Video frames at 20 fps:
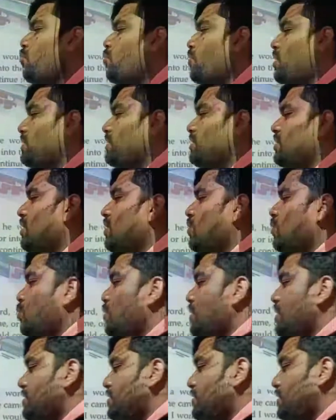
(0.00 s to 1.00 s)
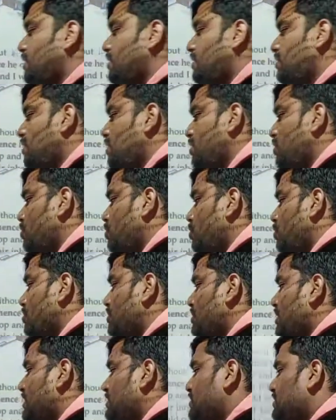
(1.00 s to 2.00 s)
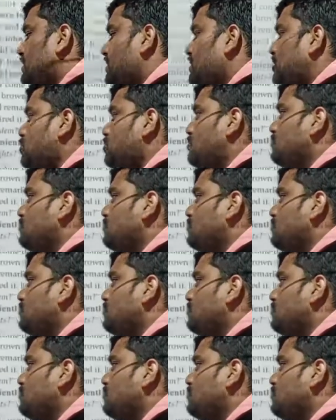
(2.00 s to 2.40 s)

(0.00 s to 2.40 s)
One went in, not as into